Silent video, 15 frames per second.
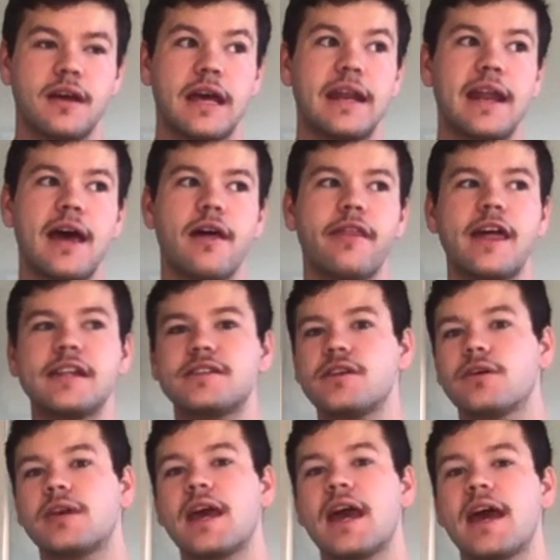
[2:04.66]
Now that's
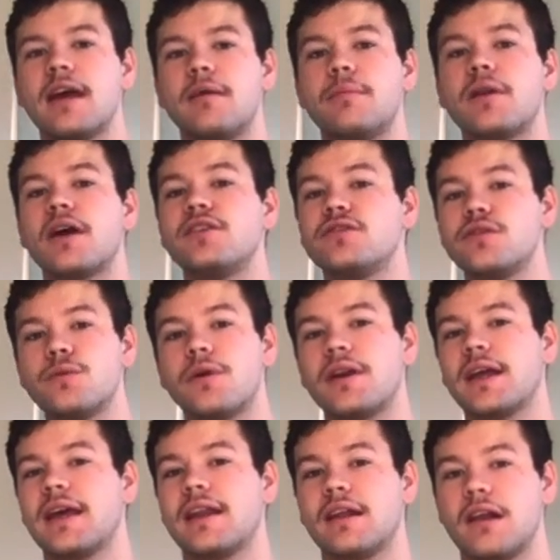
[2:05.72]
okay, but I do want to
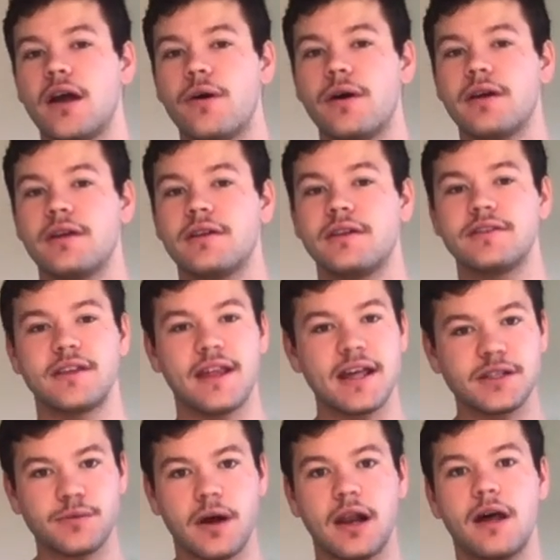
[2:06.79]
get it lower, so that's
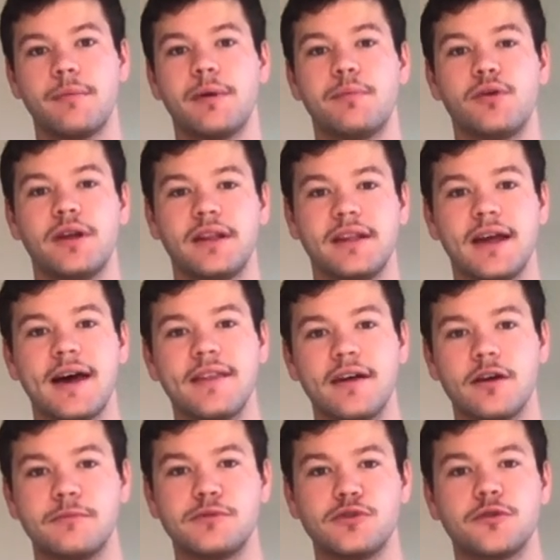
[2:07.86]
why I'll be putting the other
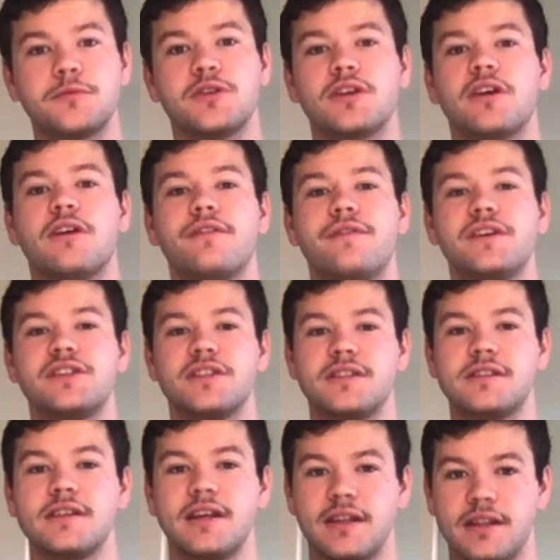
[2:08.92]
absorption
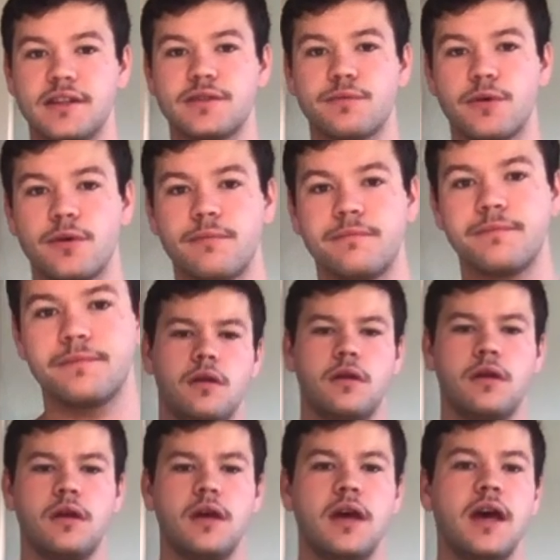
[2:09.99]
coefficients in this room.
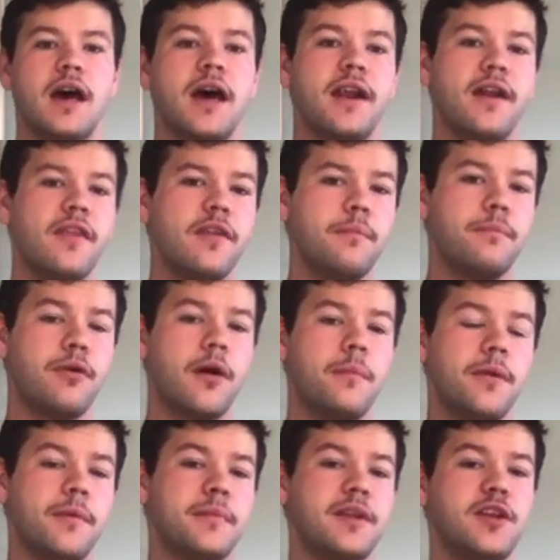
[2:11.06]
Another
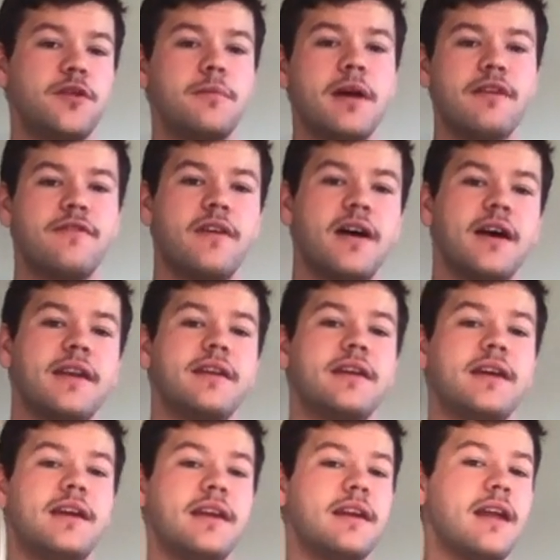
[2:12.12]
problem that you may find
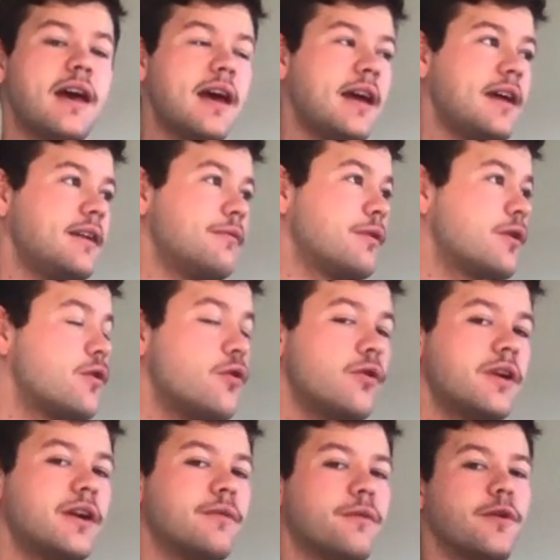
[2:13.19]
in a
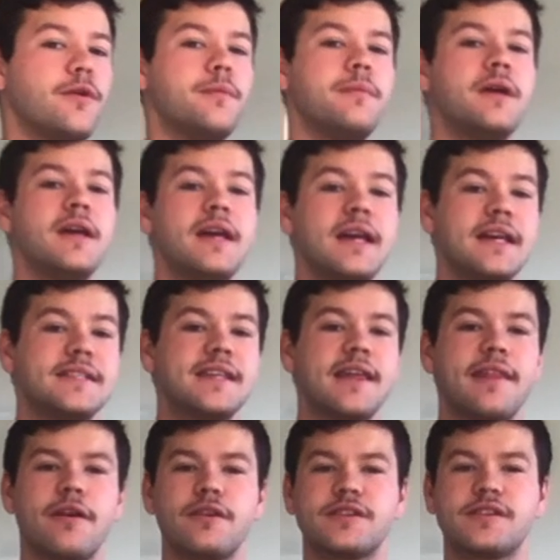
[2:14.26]
recording room is that
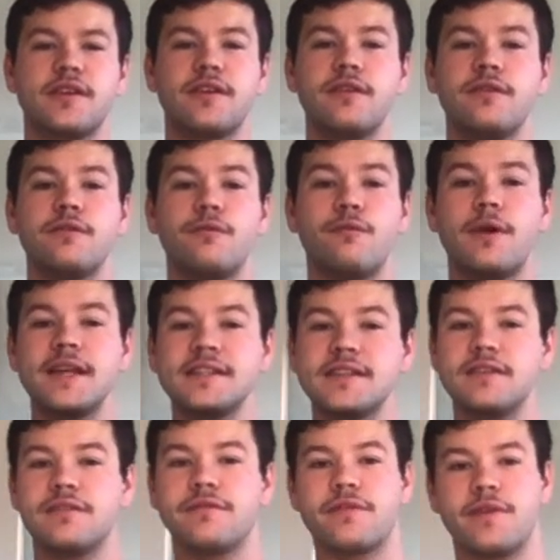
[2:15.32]
there are certain
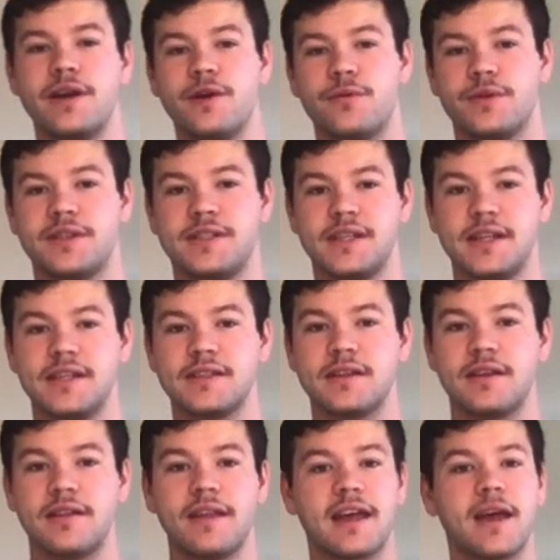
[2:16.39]
resonant frequencies
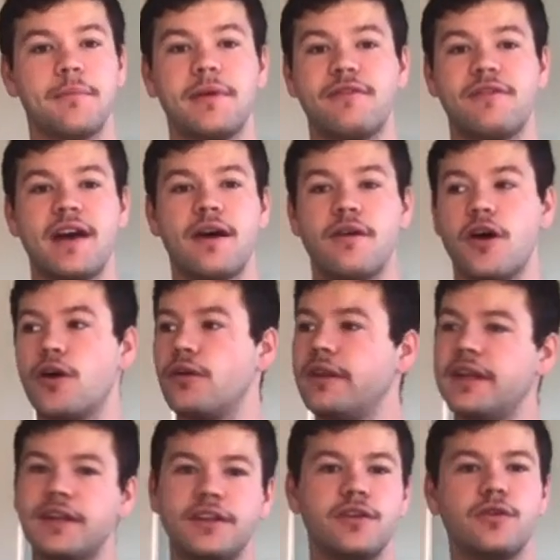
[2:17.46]
that can be found
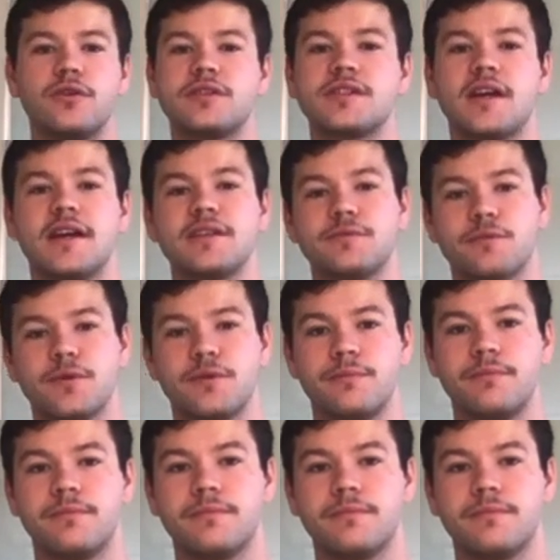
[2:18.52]
only in your size room.